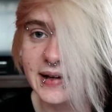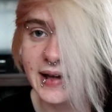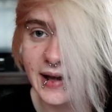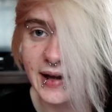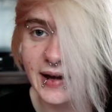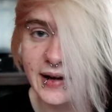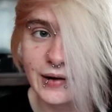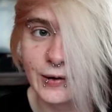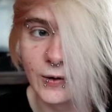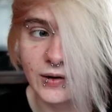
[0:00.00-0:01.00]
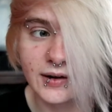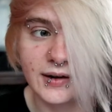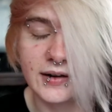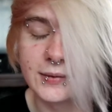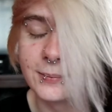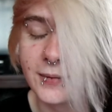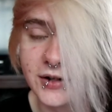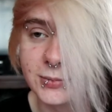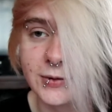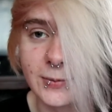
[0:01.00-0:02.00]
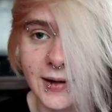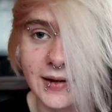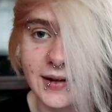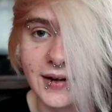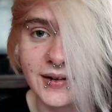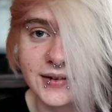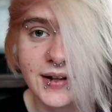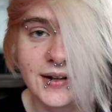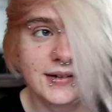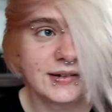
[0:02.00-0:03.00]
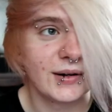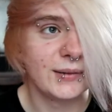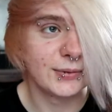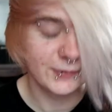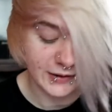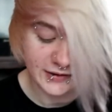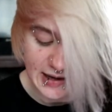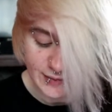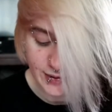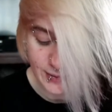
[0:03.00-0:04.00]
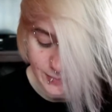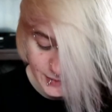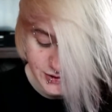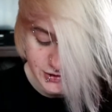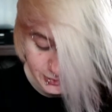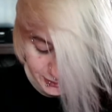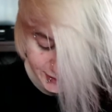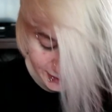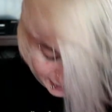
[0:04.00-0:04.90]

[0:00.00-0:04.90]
hair, longer is much more of a pain in the ass. So I preferred to have it much shorter.